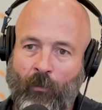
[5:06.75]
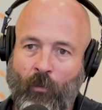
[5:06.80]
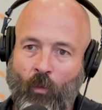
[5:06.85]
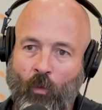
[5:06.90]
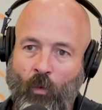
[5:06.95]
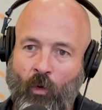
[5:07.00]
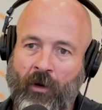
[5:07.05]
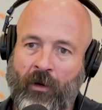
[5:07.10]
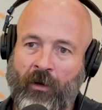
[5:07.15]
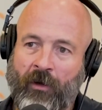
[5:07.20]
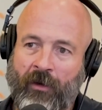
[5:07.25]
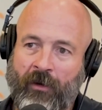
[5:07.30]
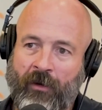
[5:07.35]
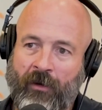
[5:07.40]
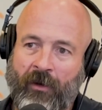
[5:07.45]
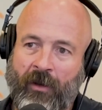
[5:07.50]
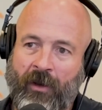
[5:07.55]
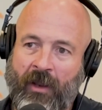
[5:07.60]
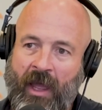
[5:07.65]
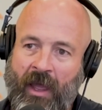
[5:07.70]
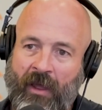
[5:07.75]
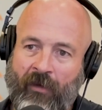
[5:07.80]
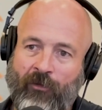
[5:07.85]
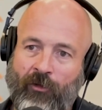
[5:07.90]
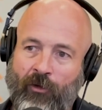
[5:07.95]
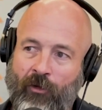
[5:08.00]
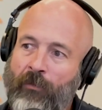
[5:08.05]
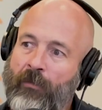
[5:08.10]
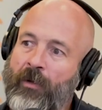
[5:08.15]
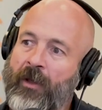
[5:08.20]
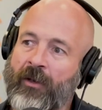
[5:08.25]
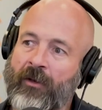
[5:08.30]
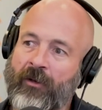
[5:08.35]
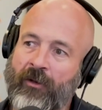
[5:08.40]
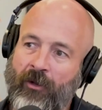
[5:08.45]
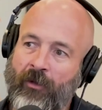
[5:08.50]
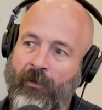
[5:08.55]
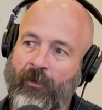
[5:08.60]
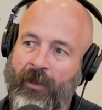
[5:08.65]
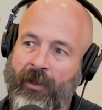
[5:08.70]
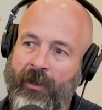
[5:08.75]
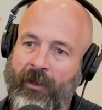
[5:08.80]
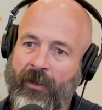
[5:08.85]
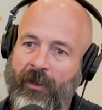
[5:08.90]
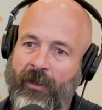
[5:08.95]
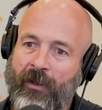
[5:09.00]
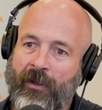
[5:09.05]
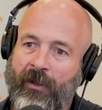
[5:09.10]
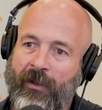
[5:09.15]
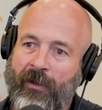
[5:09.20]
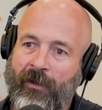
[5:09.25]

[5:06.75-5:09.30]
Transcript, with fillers: what have you been doing,